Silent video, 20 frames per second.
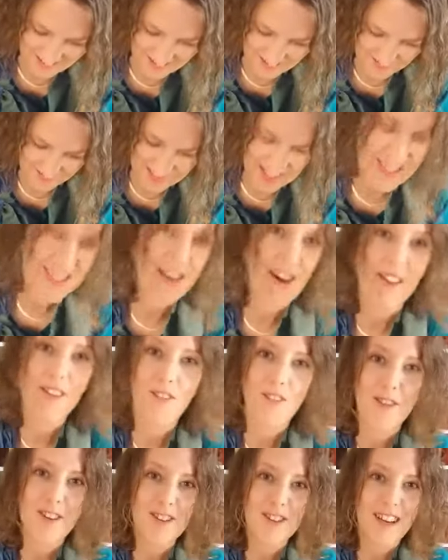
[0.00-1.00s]
That's all the
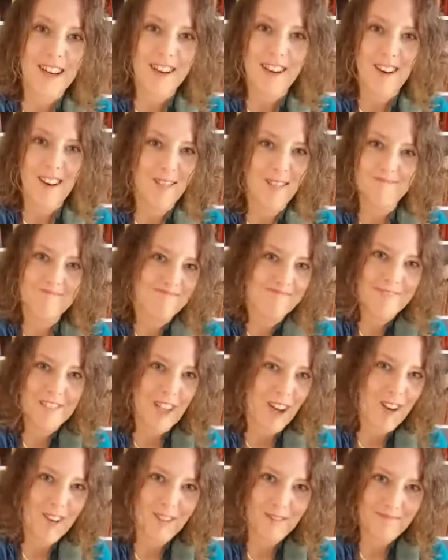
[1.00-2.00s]
French I know, so